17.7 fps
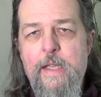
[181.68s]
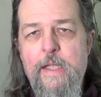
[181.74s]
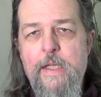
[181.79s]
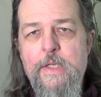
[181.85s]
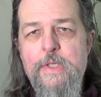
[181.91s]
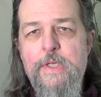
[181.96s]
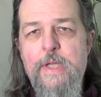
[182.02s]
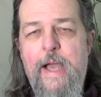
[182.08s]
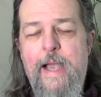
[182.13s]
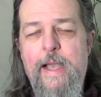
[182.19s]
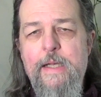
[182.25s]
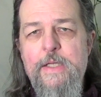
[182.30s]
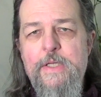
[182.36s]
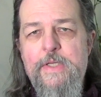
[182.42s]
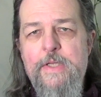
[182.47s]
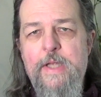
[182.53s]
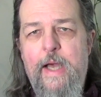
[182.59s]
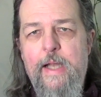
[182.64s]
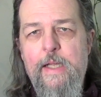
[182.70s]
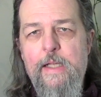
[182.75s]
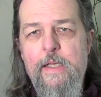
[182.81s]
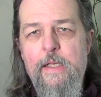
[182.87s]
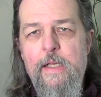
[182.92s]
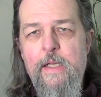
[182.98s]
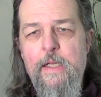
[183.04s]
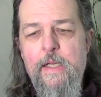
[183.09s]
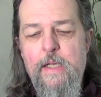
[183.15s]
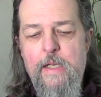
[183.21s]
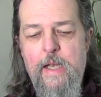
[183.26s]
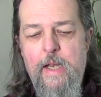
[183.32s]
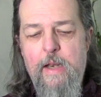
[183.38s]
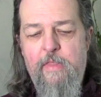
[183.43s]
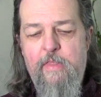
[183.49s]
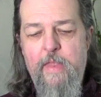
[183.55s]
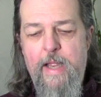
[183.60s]
is, I decided
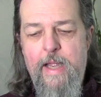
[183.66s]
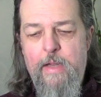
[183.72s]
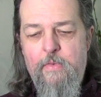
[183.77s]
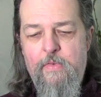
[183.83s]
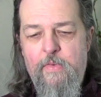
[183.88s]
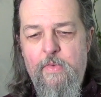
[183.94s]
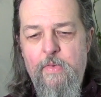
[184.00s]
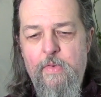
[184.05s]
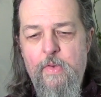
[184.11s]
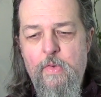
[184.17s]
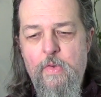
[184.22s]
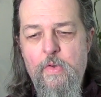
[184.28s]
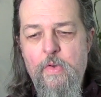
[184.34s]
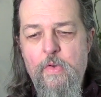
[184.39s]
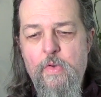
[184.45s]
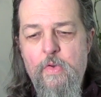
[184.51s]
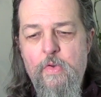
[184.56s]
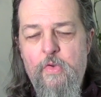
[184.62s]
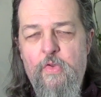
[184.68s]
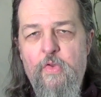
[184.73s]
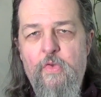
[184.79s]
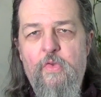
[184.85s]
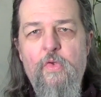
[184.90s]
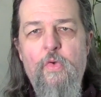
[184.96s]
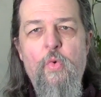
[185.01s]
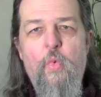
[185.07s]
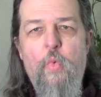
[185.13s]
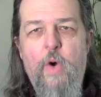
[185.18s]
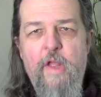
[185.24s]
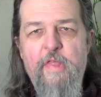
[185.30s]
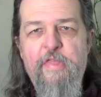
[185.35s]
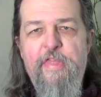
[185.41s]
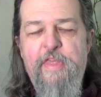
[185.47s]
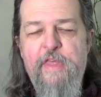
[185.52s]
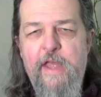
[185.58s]
that to do
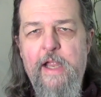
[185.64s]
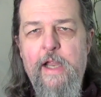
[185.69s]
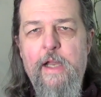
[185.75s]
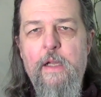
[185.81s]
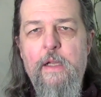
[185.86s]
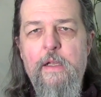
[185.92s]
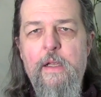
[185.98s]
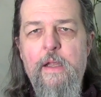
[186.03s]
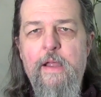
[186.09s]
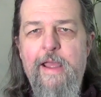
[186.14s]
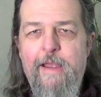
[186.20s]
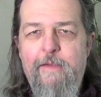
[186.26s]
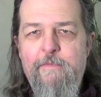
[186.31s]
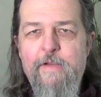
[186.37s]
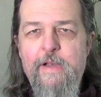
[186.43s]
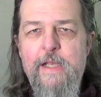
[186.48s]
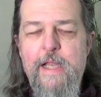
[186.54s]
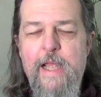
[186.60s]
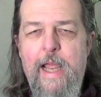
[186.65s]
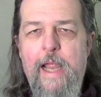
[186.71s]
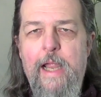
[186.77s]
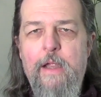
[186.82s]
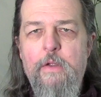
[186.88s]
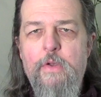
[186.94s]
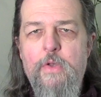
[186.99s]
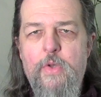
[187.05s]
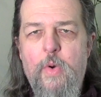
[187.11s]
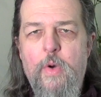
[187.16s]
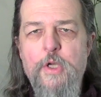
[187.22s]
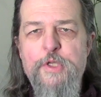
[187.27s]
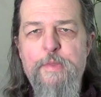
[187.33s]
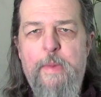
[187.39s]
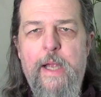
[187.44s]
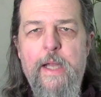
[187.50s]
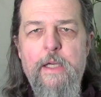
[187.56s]
one thing every day
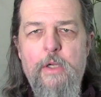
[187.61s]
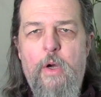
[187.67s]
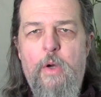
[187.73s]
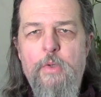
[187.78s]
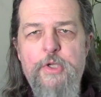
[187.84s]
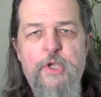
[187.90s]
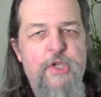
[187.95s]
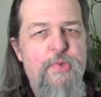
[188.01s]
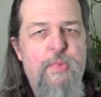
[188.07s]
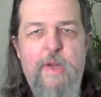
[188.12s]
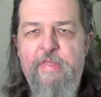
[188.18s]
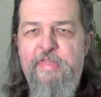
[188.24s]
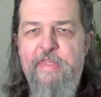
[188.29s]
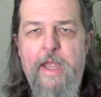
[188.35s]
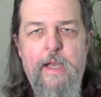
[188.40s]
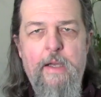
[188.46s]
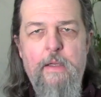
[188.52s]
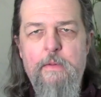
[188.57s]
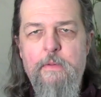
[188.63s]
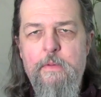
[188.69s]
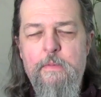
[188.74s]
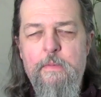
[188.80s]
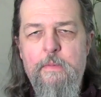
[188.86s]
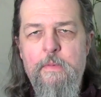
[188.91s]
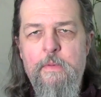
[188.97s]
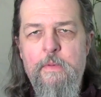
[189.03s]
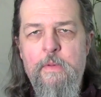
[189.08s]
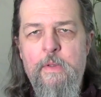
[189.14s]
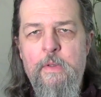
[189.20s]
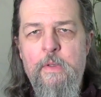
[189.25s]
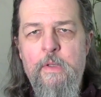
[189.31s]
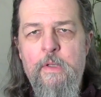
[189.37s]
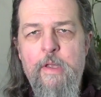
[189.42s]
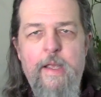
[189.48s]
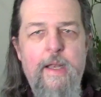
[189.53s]
towards my goal, just one thing.
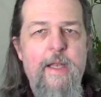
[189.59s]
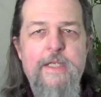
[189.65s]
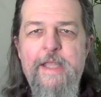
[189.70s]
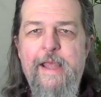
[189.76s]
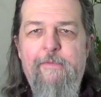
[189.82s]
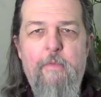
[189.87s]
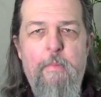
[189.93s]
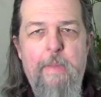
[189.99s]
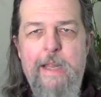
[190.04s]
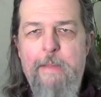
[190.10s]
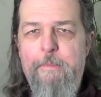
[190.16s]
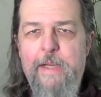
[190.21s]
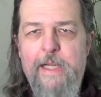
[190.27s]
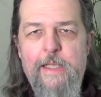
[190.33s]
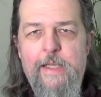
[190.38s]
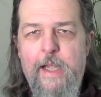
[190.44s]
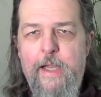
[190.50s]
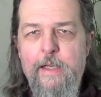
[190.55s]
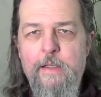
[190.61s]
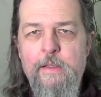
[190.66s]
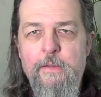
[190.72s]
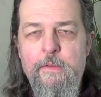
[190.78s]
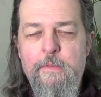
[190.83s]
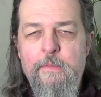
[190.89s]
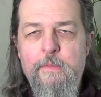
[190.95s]
It doesn't have to be a big thing.